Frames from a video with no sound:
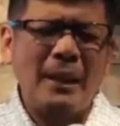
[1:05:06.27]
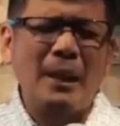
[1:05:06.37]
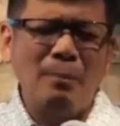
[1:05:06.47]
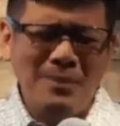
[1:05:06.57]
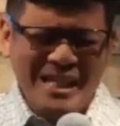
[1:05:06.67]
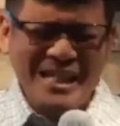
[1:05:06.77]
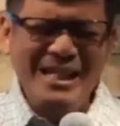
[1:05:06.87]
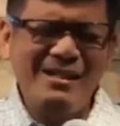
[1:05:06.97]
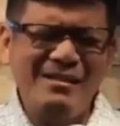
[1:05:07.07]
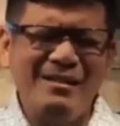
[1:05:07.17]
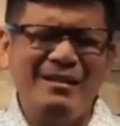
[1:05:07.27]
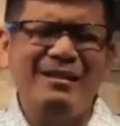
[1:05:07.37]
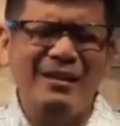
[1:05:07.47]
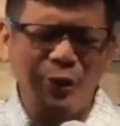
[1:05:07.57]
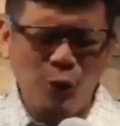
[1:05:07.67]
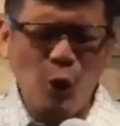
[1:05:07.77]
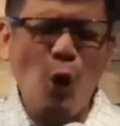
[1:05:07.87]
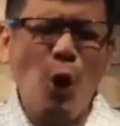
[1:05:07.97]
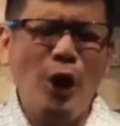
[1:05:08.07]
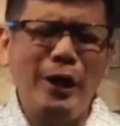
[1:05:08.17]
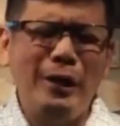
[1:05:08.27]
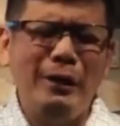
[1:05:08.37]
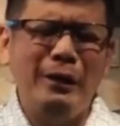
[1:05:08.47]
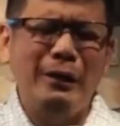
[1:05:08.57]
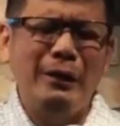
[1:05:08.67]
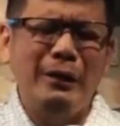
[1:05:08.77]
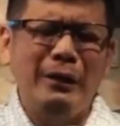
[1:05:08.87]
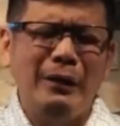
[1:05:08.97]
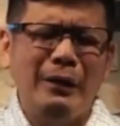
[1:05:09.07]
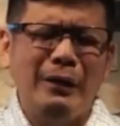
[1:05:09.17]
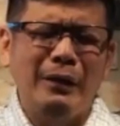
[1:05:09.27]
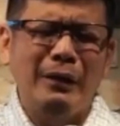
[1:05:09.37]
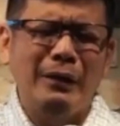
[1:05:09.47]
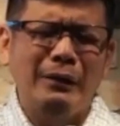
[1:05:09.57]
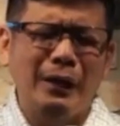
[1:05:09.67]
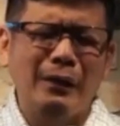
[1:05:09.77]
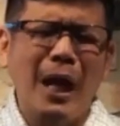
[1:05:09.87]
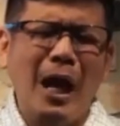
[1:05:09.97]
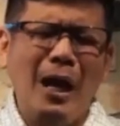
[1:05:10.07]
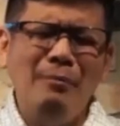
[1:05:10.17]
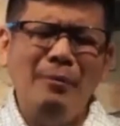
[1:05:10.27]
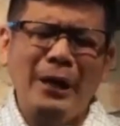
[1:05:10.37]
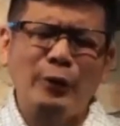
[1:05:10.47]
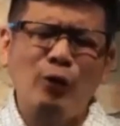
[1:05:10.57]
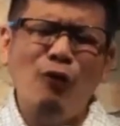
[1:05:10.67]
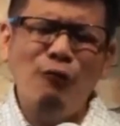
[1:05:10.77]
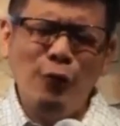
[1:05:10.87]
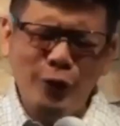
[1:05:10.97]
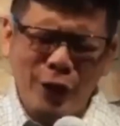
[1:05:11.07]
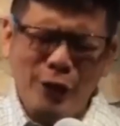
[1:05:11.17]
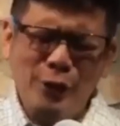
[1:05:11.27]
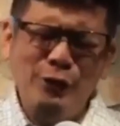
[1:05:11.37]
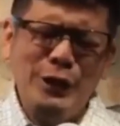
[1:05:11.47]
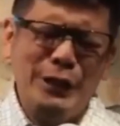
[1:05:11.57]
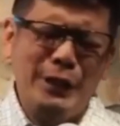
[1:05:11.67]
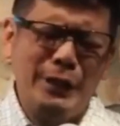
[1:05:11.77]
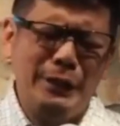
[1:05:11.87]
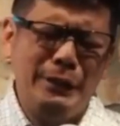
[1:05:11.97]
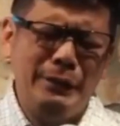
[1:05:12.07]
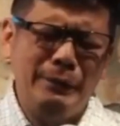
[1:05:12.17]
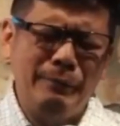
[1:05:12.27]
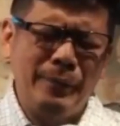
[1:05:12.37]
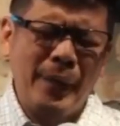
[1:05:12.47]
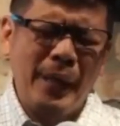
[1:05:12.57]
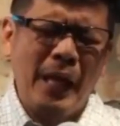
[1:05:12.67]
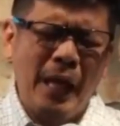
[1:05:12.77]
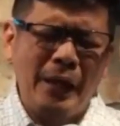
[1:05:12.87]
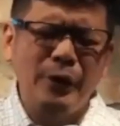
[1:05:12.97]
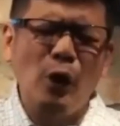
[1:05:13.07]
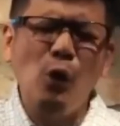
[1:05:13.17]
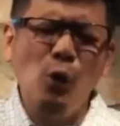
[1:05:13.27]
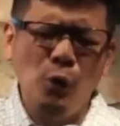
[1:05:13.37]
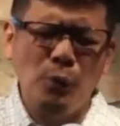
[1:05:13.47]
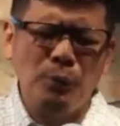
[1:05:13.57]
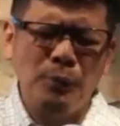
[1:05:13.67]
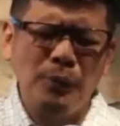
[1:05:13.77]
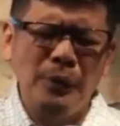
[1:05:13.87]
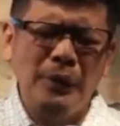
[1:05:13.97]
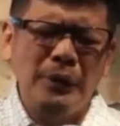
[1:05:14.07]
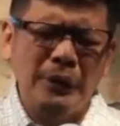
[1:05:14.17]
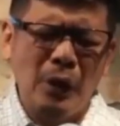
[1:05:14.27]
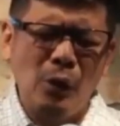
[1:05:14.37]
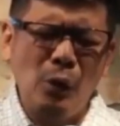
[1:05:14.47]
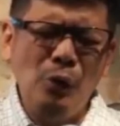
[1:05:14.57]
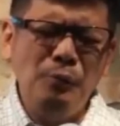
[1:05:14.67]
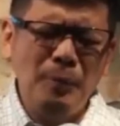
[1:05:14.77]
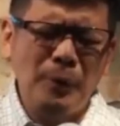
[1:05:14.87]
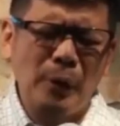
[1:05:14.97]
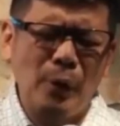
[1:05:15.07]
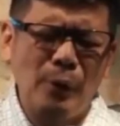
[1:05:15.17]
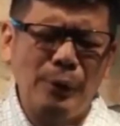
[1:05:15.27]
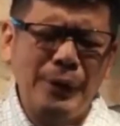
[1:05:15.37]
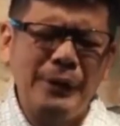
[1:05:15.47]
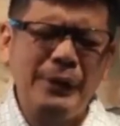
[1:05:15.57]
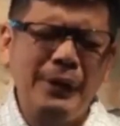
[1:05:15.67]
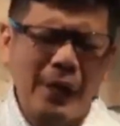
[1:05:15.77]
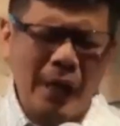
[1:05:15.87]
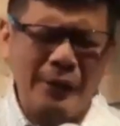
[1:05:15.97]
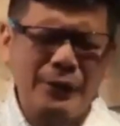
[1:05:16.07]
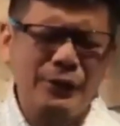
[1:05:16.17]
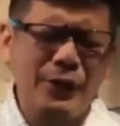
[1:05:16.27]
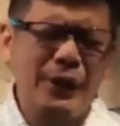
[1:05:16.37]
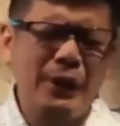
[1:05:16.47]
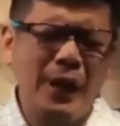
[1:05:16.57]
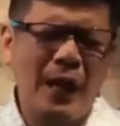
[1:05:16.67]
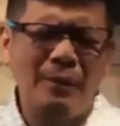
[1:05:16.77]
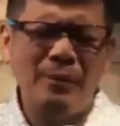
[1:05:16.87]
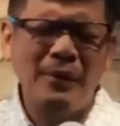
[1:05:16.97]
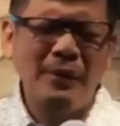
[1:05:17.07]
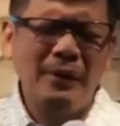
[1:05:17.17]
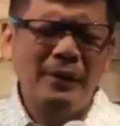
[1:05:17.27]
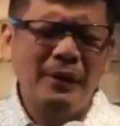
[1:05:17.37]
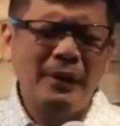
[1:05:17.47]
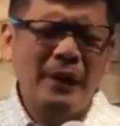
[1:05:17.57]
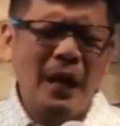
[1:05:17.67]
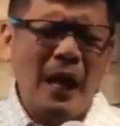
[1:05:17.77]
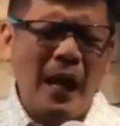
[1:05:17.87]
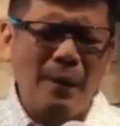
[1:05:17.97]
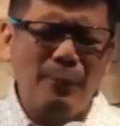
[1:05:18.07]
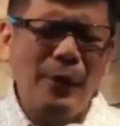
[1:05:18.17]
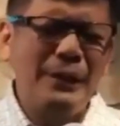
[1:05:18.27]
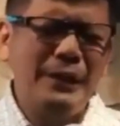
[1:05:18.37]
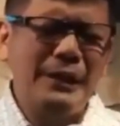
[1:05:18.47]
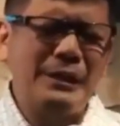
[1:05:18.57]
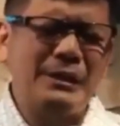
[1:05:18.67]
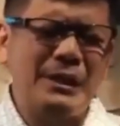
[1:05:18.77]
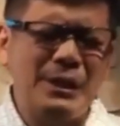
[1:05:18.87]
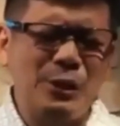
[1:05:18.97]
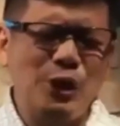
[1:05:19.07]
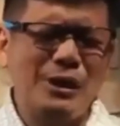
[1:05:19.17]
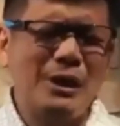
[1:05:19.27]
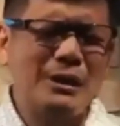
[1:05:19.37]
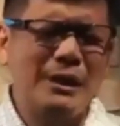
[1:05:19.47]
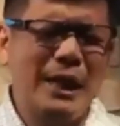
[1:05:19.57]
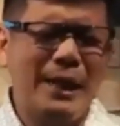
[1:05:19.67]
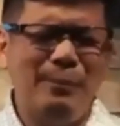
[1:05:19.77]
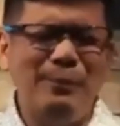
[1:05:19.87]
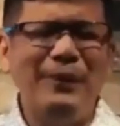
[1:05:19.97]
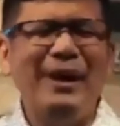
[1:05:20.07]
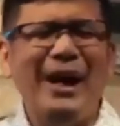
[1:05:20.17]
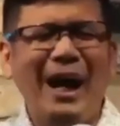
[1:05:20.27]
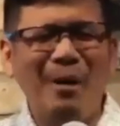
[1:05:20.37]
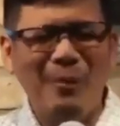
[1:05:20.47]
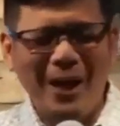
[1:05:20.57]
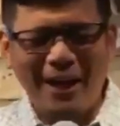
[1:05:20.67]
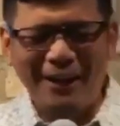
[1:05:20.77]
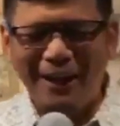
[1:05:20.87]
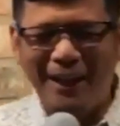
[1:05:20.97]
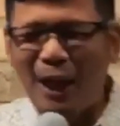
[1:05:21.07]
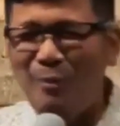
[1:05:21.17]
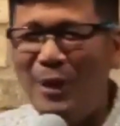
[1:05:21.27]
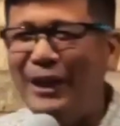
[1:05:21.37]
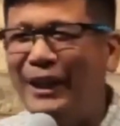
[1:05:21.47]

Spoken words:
The peace, the joy, the love and comfort that you needed, and the hope of glory and eternal life. I pray this in Jesus' name. Amen and amen.